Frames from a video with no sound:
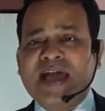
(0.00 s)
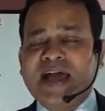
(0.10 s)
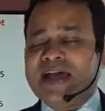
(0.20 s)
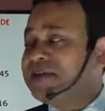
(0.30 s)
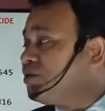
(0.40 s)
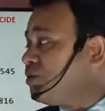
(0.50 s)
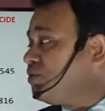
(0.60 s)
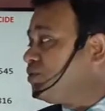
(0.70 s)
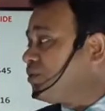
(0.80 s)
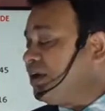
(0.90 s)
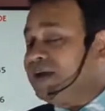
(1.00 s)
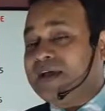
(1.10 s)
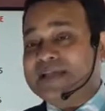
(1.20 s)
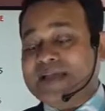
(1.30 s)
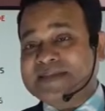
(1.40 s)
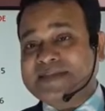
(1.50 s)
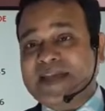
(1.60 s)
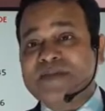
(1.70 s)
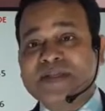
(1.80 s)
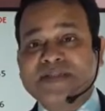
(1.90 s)
And you know, uh, as
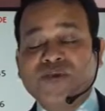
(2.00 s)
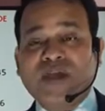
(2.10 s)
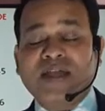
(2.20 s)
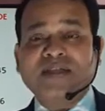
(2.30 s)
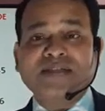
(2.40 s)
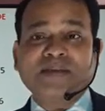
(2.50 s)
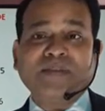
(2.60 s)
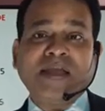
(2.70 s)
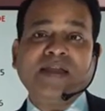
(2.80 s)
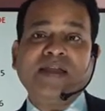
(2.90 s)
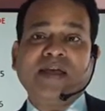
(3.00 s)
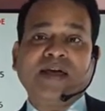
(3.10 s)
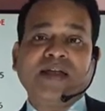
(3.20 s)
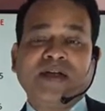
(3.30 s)
same as UK, there's a male uh,